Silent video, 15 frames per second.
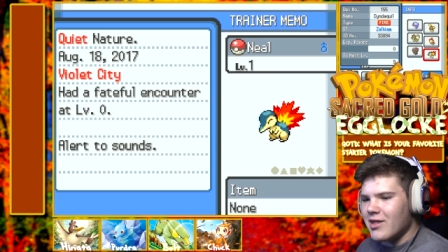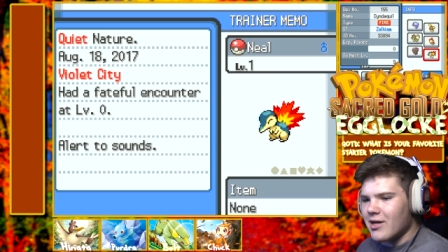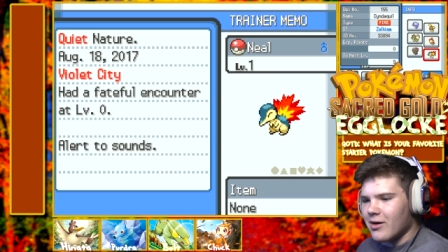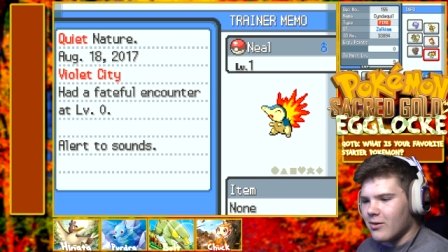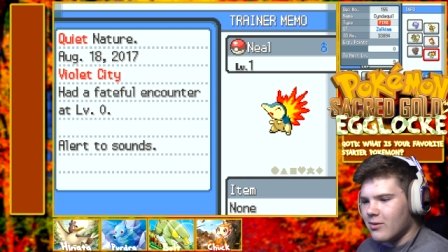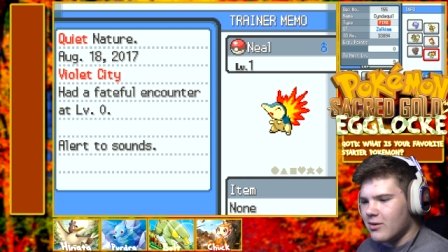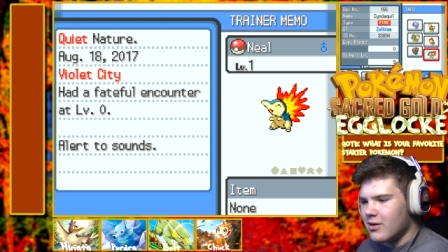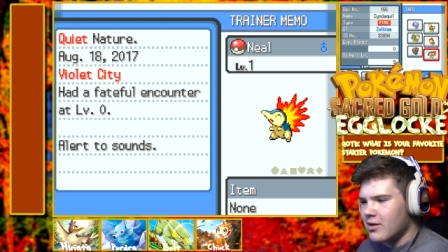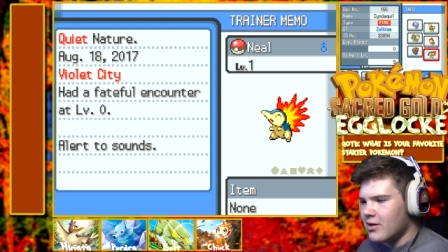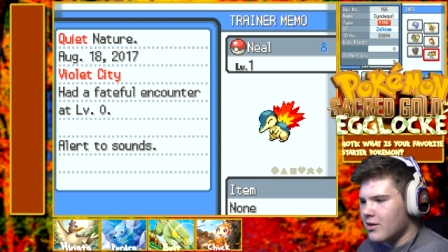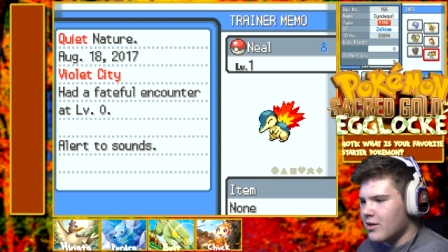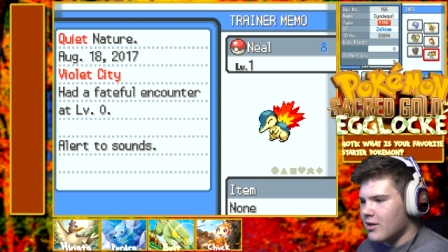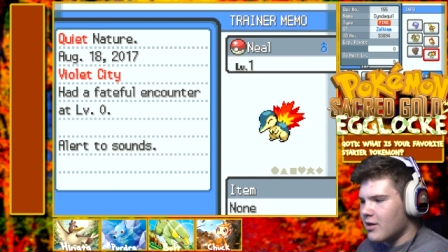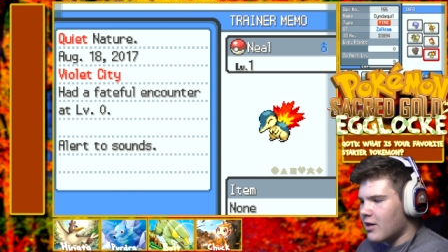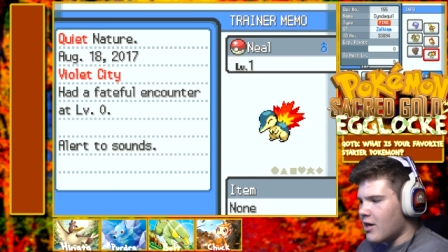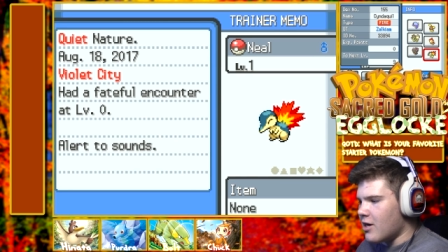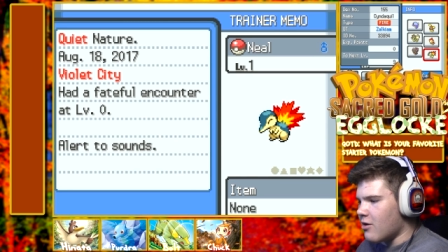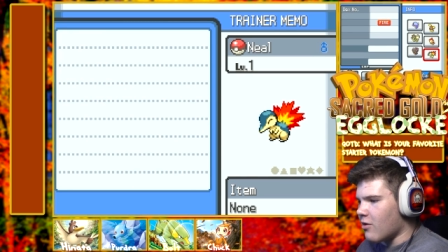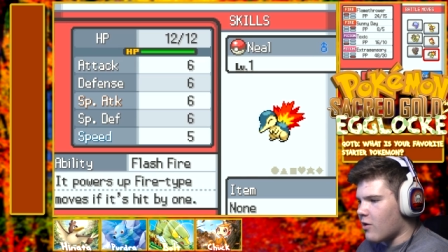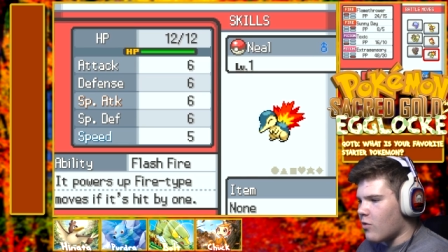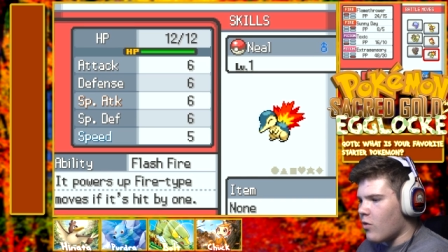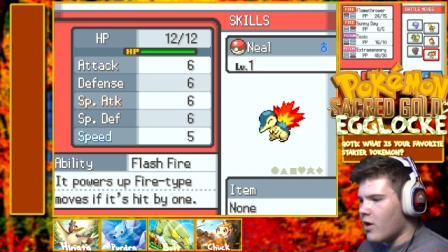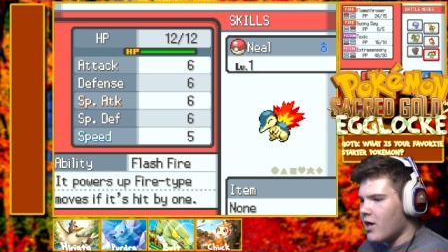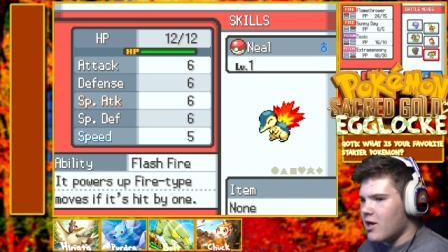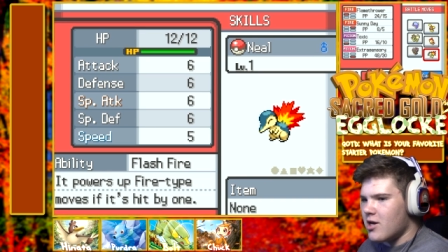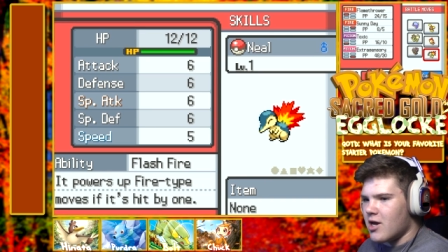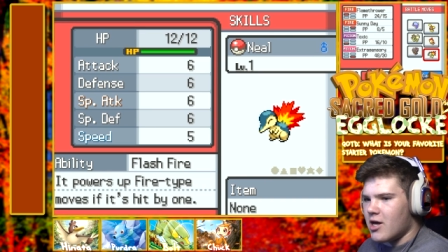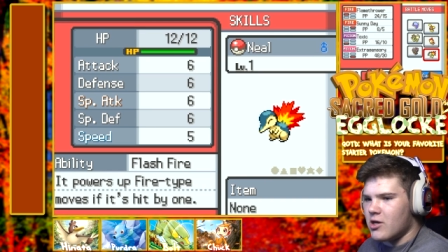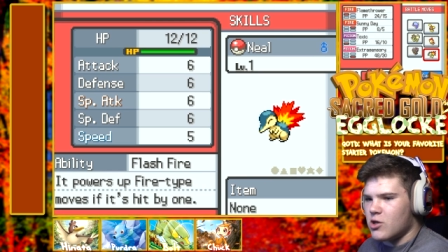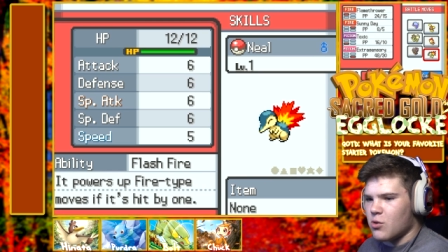though? Okay, your quiet
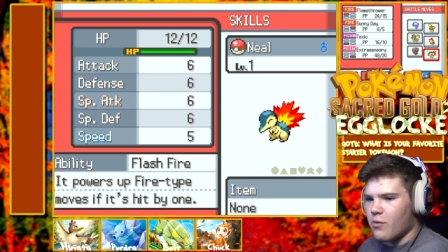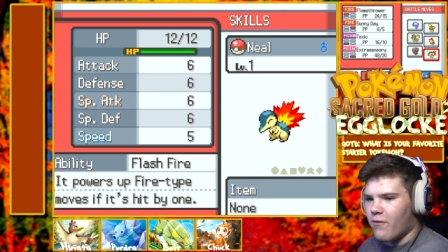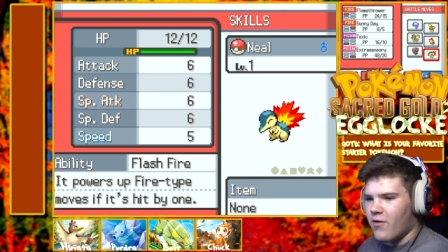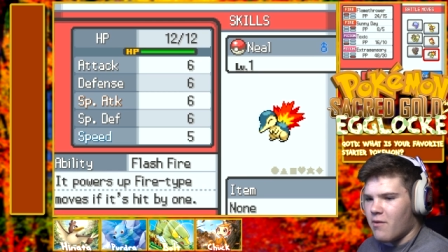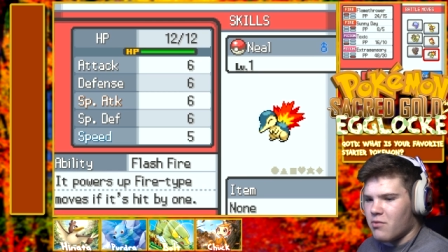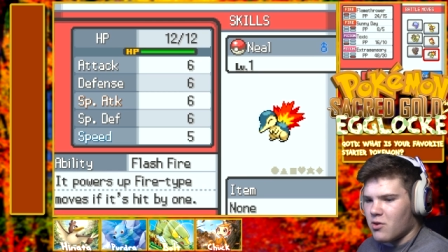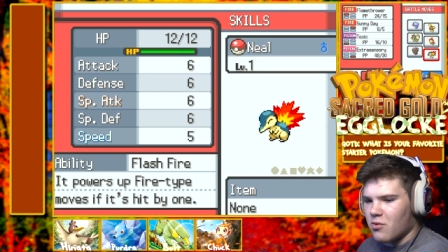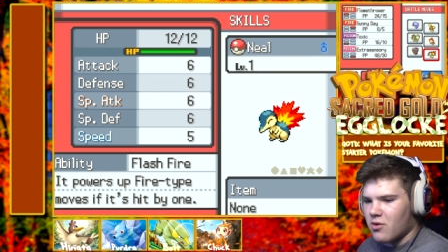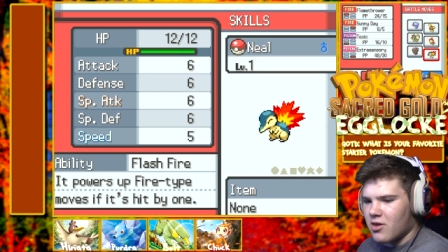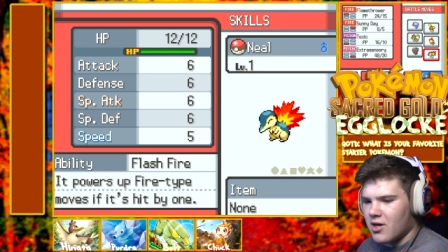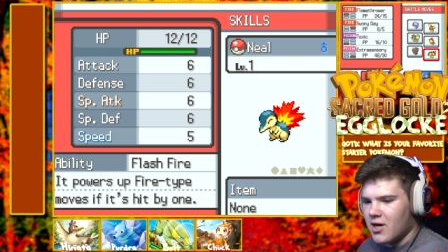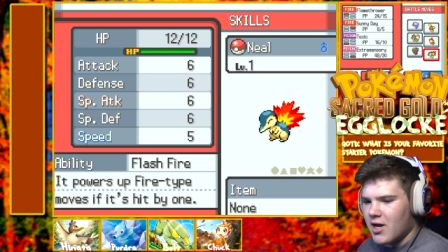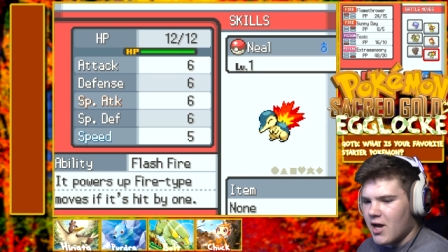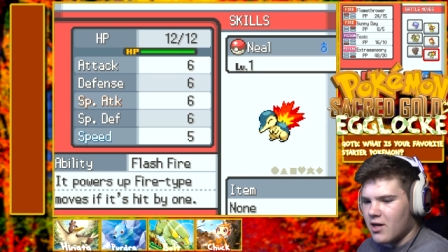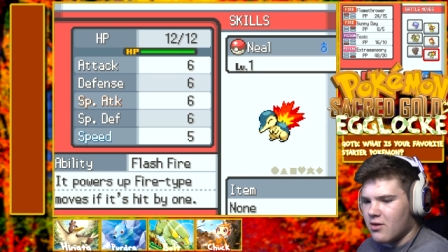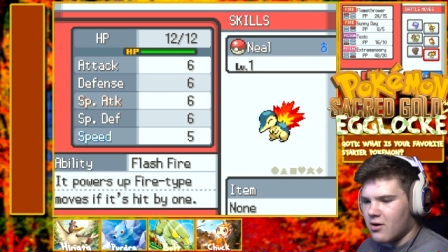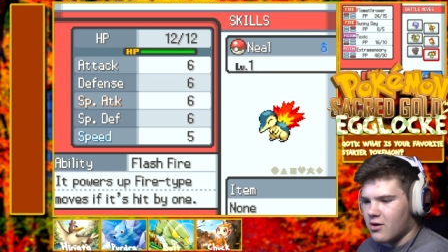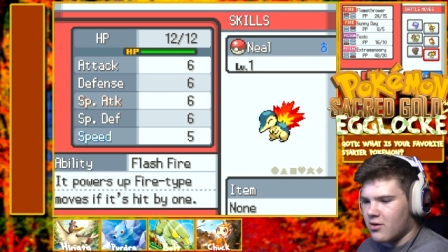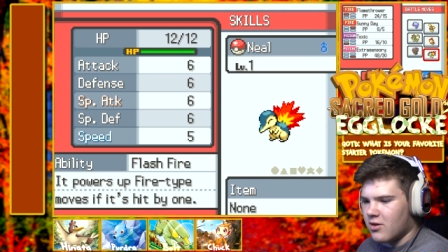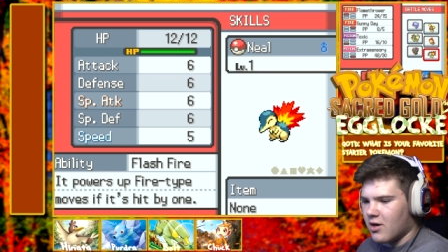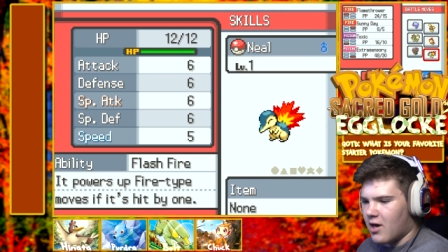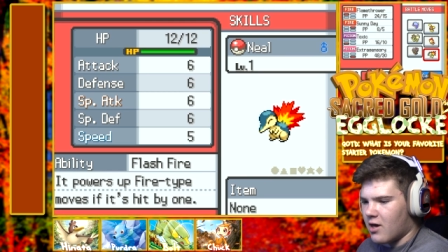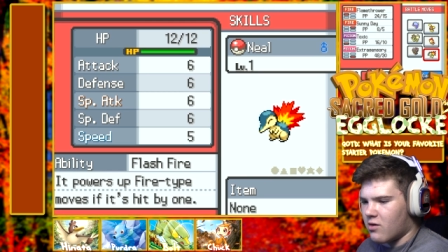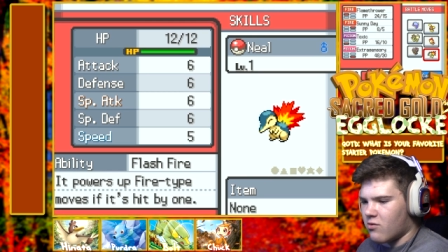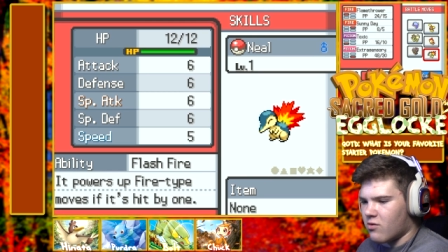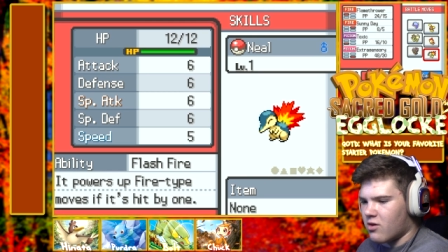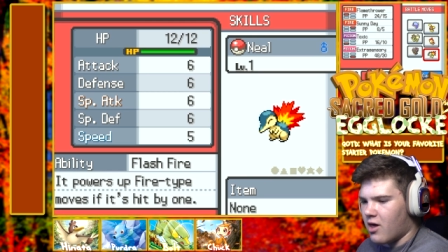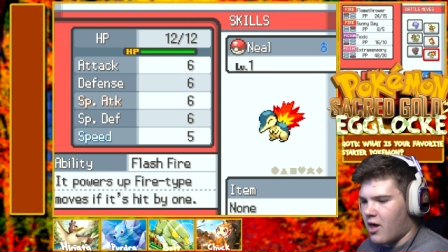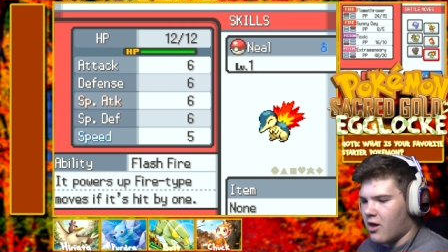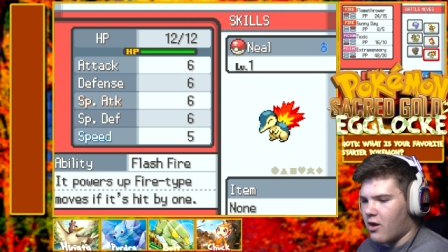nature with Flamethrower, Sunny Day, Toxic, extra
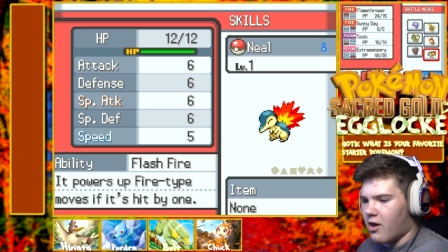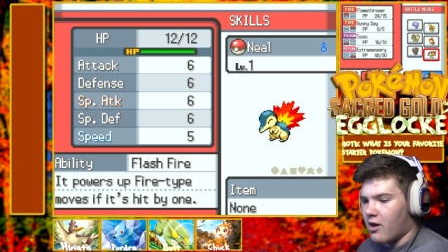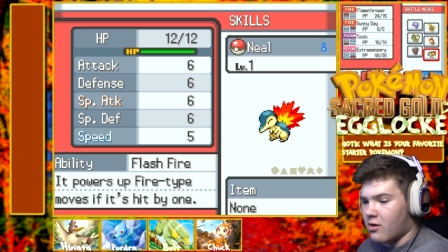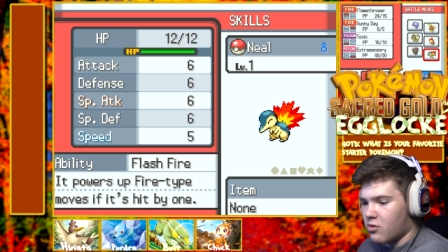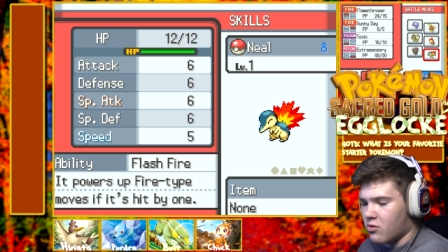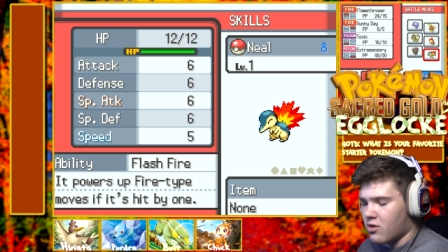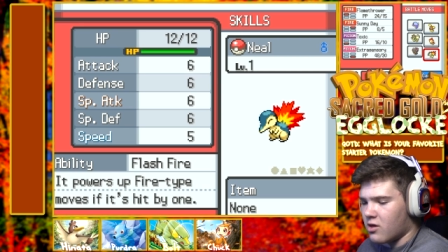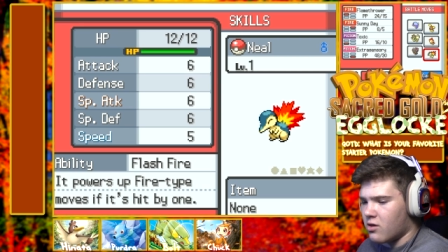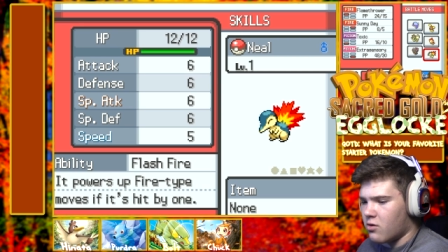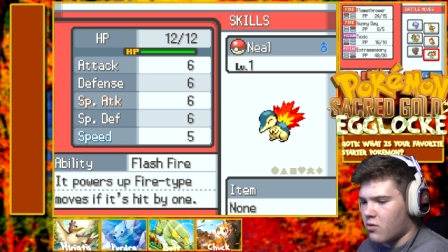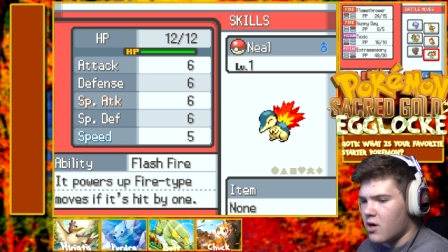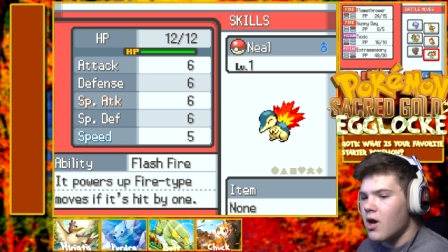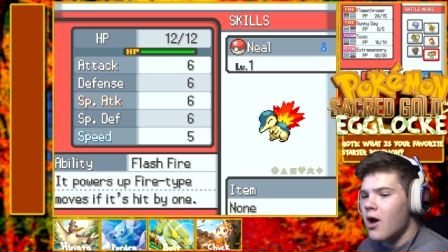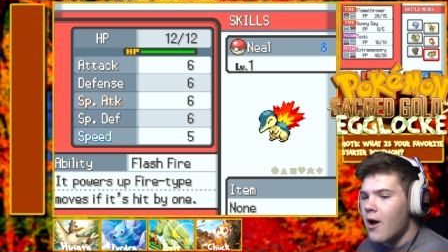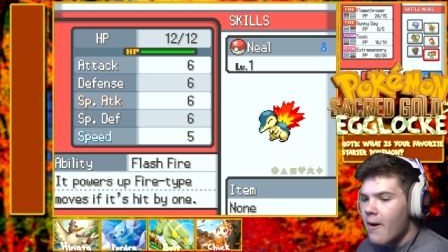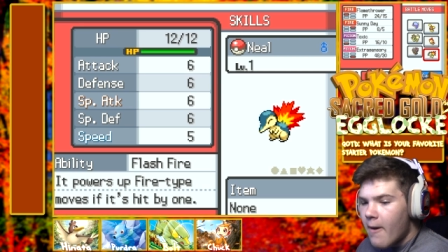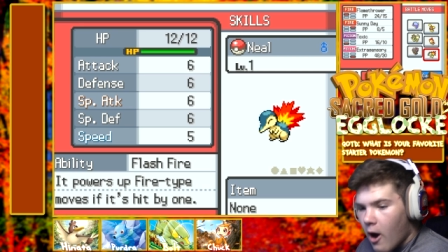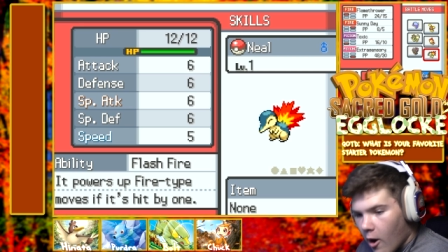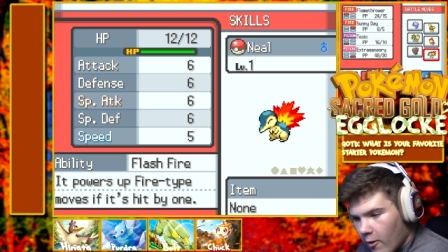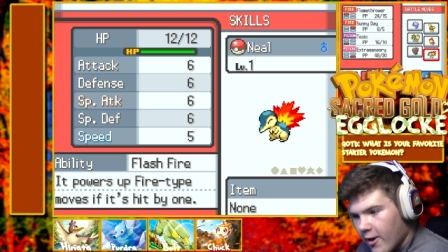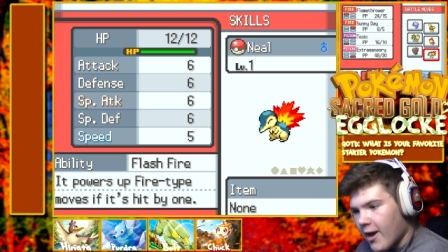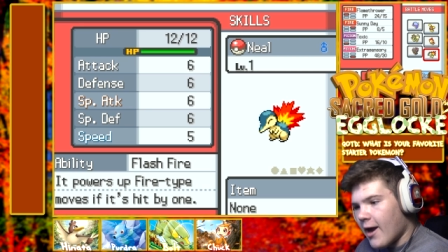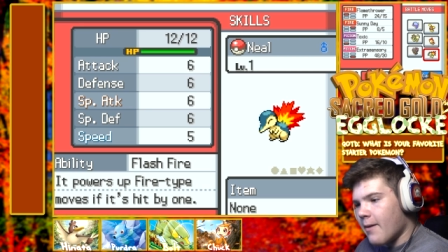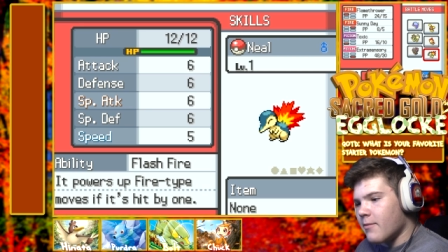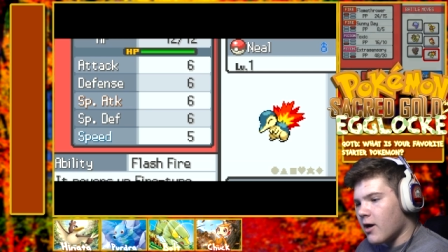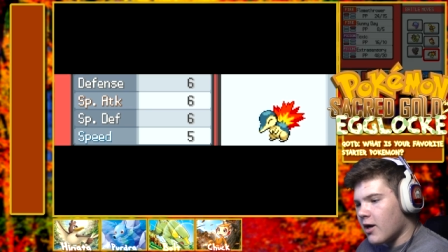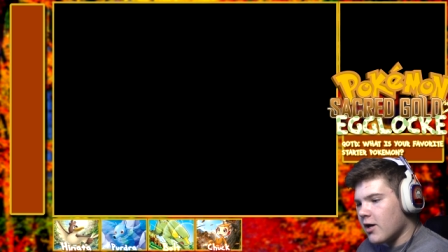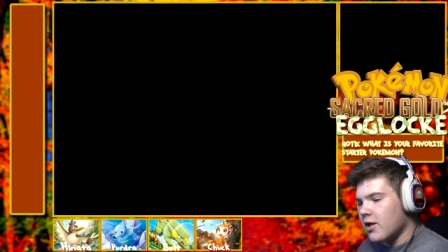Extrasensory. Okay, I'm not